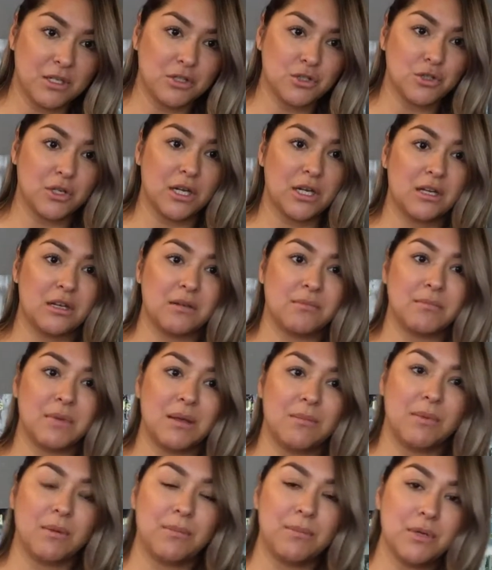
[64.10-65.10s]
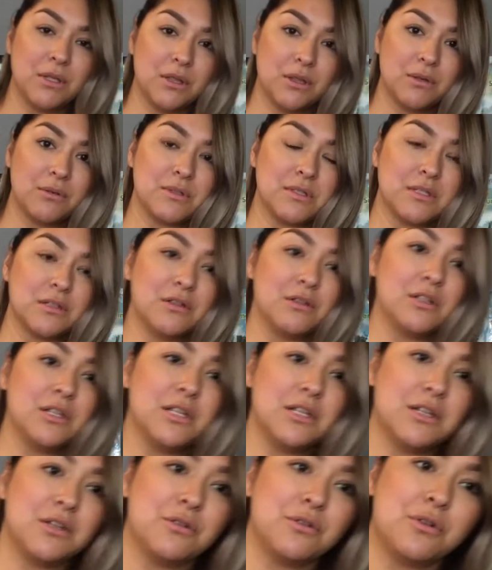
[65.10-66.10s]
to try to maybe put those a
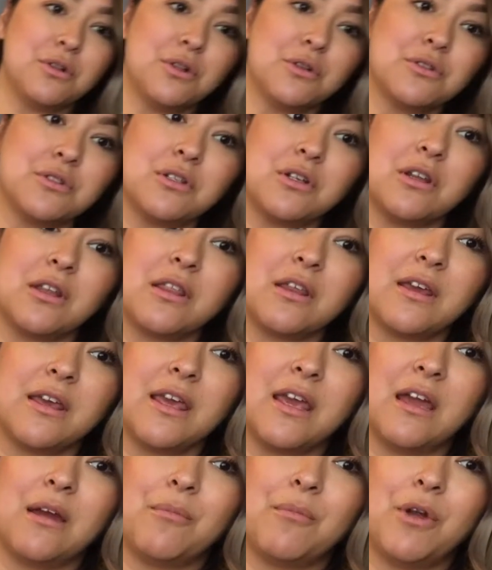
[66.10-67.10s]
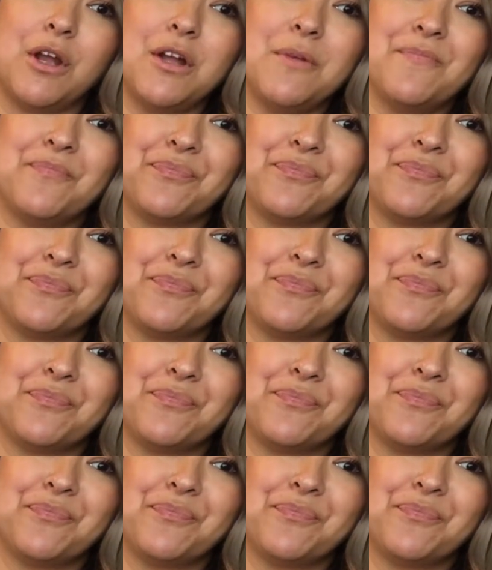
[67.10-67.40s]
little closer to the camera.